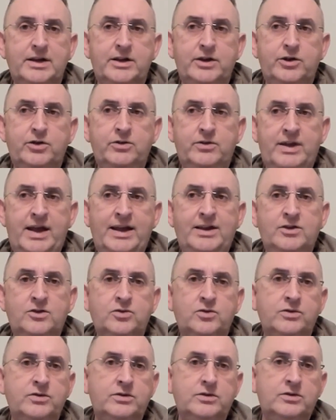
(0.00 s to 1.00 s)
you then
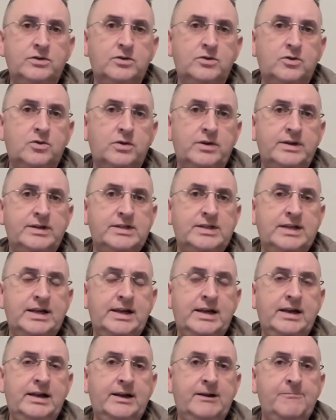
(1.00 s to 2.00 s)
don't go and
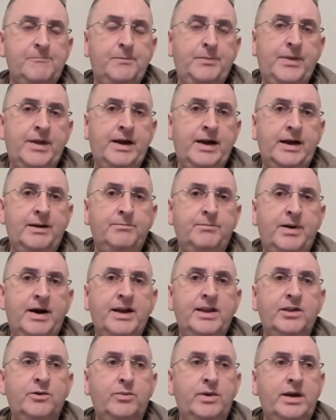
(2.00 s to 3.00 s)
say, and
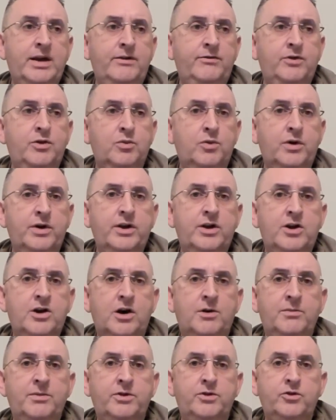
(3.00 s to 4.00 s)
by the way, if you want to
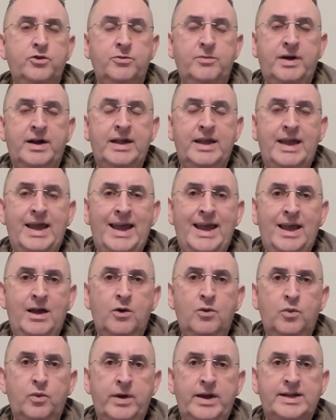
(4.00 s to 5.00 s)
come and do my
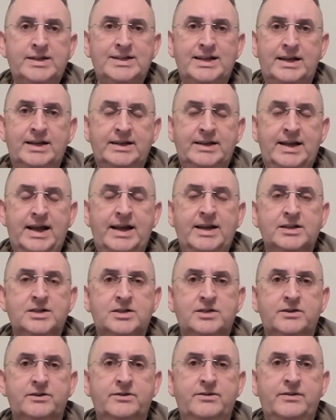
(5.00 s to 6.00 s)
8 weeks
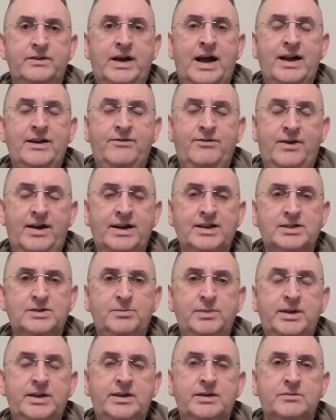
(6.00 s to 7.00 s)
intensive advanced
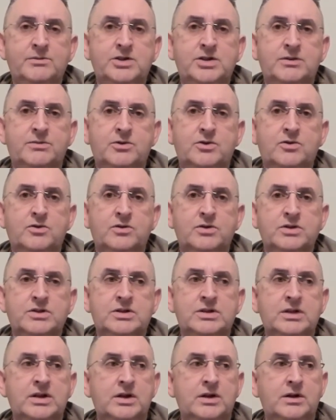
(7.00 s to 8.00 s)
mediumship
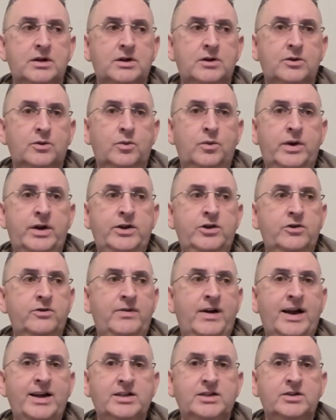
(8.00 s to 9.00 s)
course, when you've
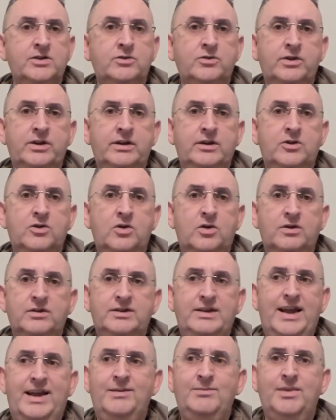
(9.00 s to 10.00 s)
actually only
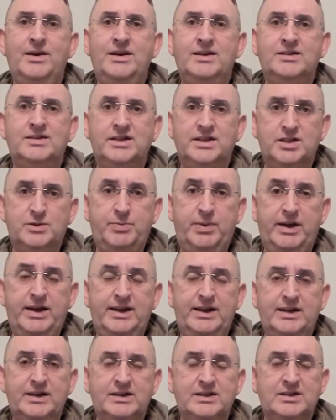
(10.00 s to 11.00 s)
got 10 minutes
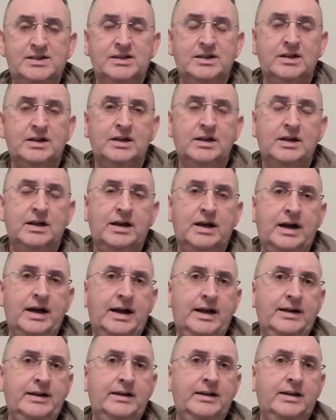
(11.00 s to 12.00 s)
experience
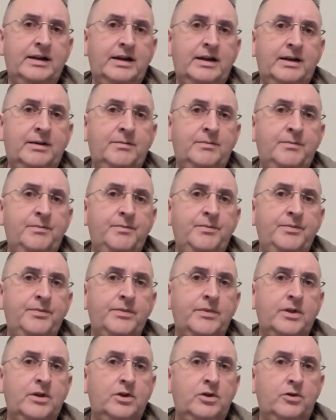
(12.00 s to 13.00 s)
and
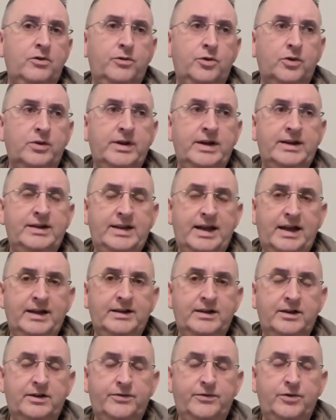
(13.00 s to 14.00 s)
you've only
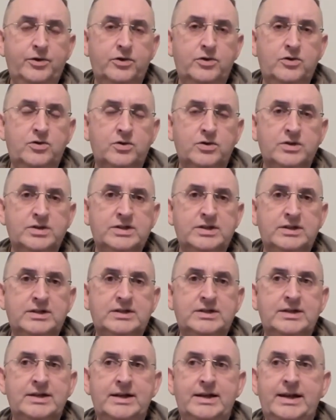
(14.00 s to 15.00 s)
attended a few
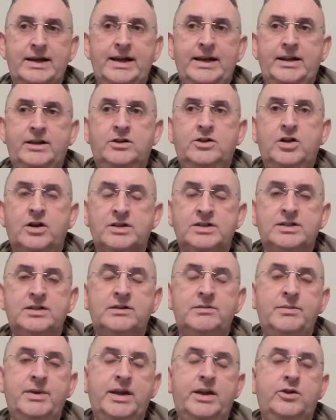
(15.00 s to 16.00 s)
courses, it
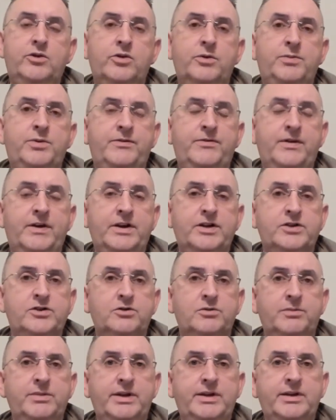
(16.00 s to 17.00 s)
doesn't make you a
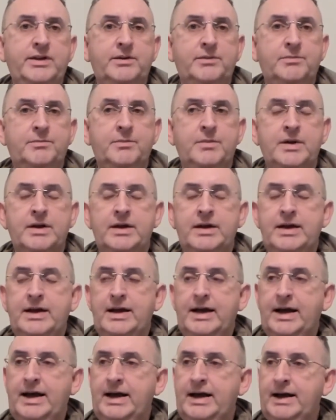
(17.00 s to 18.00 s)
professional medium.
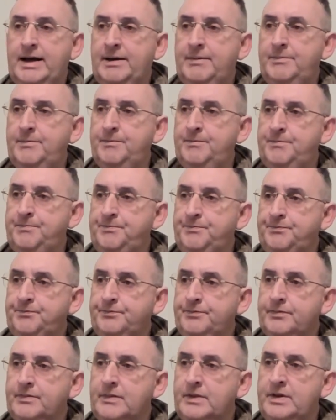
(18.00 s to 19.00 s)

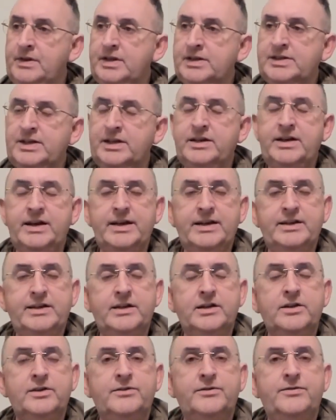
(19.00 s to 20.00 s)
There's a great
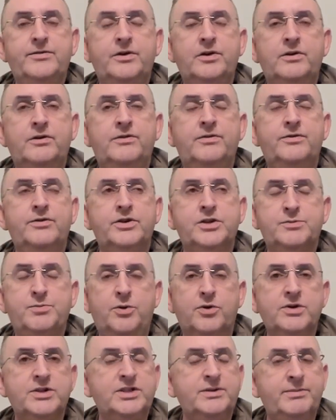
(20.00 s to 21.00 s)
deal of
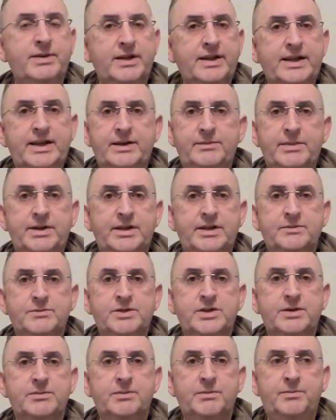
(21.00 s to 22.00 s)
responsibility in
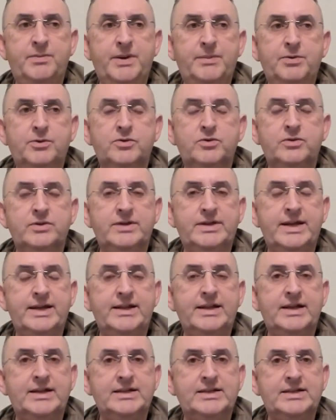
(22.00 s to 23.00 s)
mediumship, and people don't
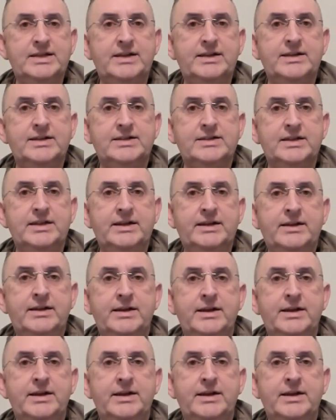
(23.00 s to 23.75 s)
take that seriously